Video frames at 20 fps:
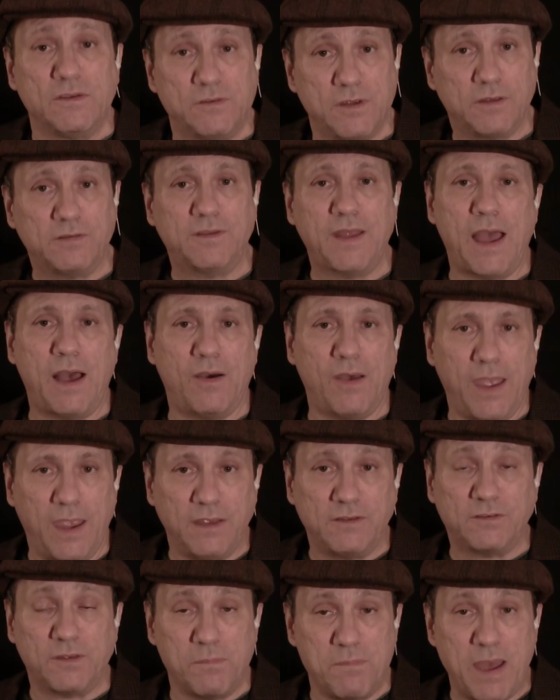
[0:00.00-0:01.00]
just how
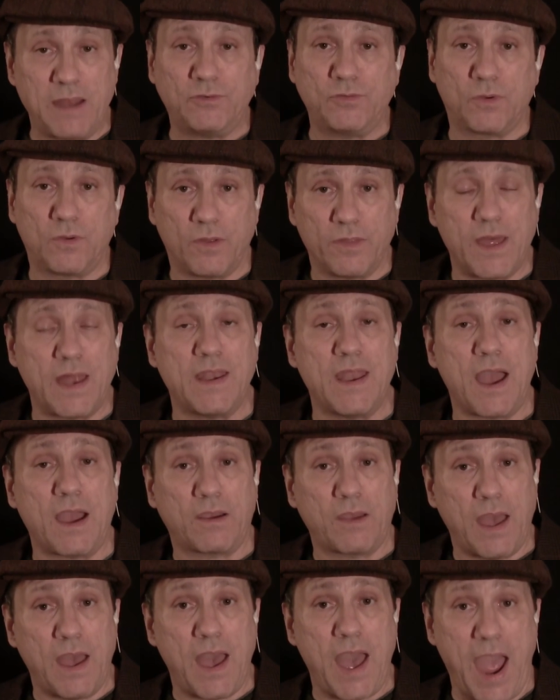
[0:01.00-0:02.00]
asymmetrical that
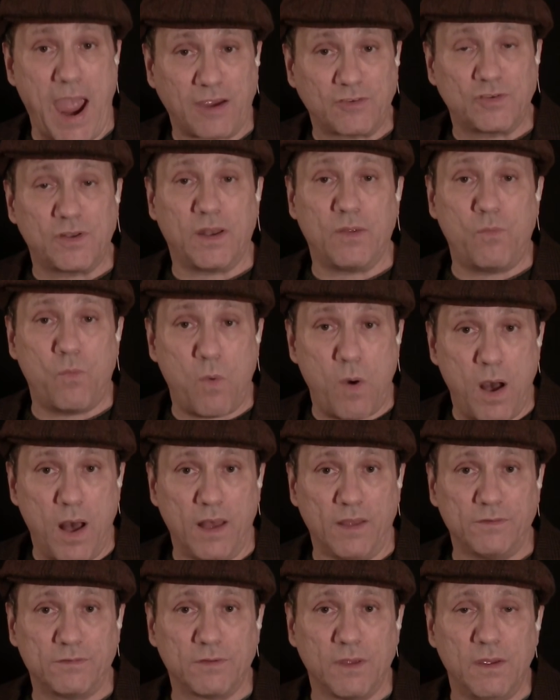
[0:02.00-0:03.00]
neck actually
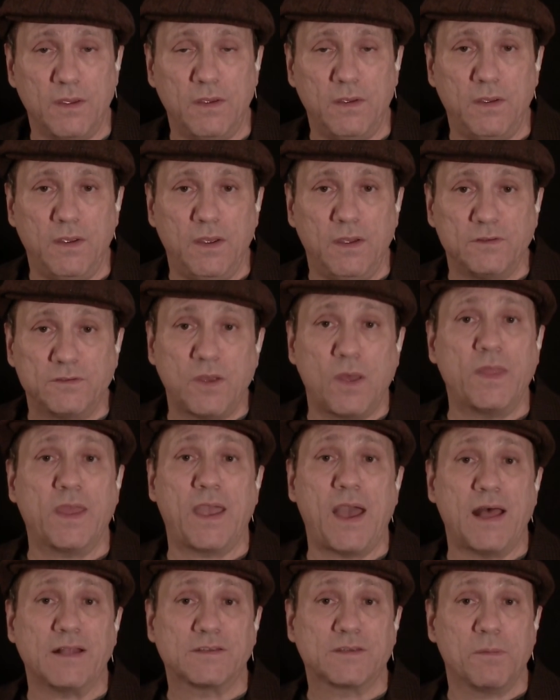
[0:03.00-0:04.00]
was. So they
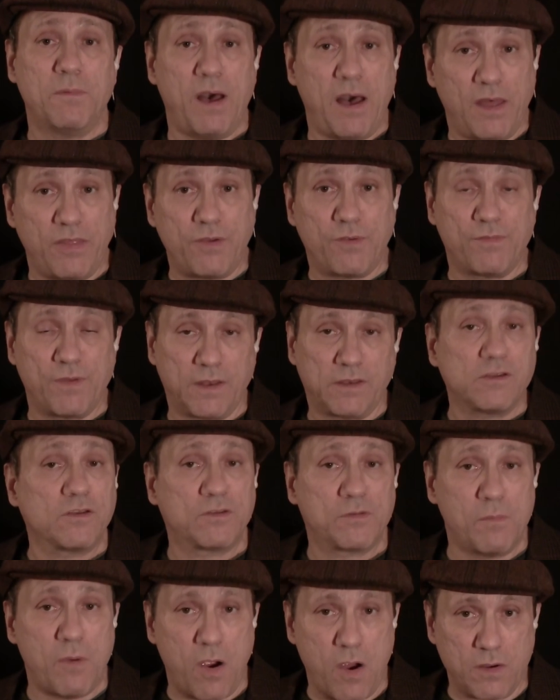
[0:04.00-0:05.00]
got some other
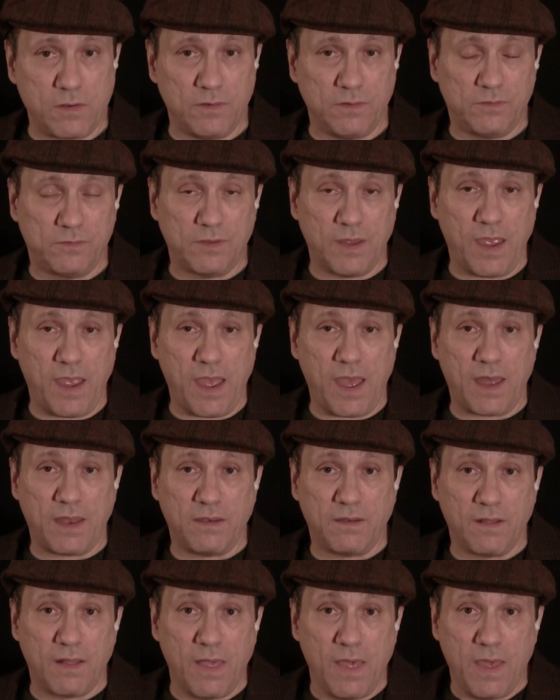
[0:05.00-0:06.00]
vintage Martins
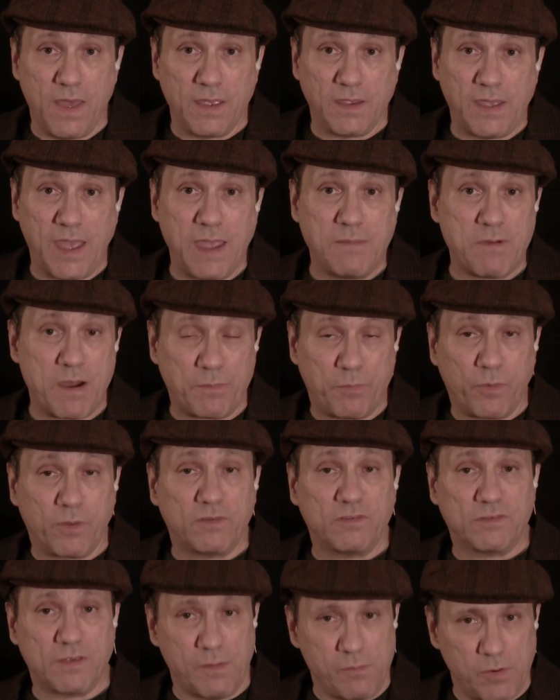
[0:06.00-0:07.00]
and came up
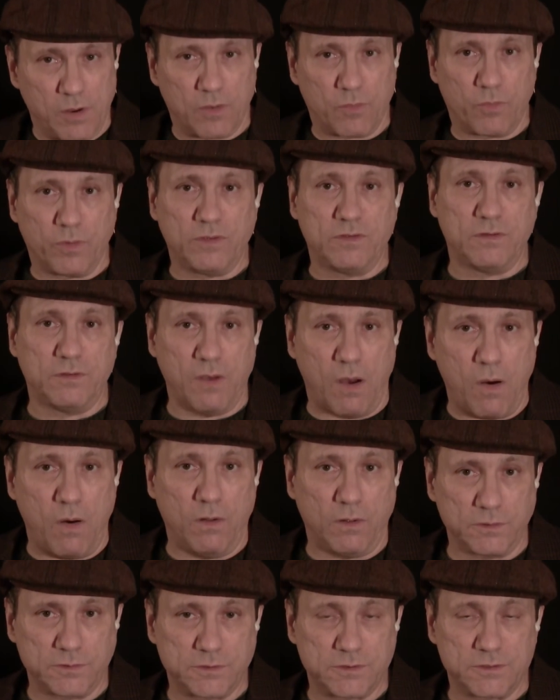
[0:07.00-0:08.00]
with similar
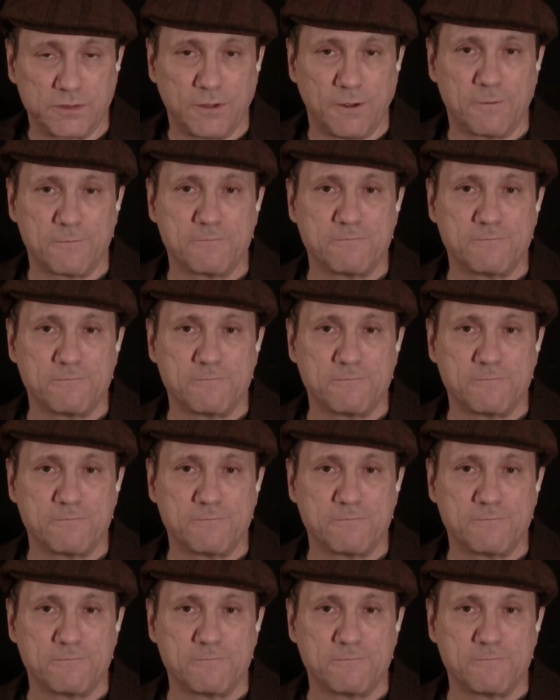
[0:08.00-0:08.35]
results.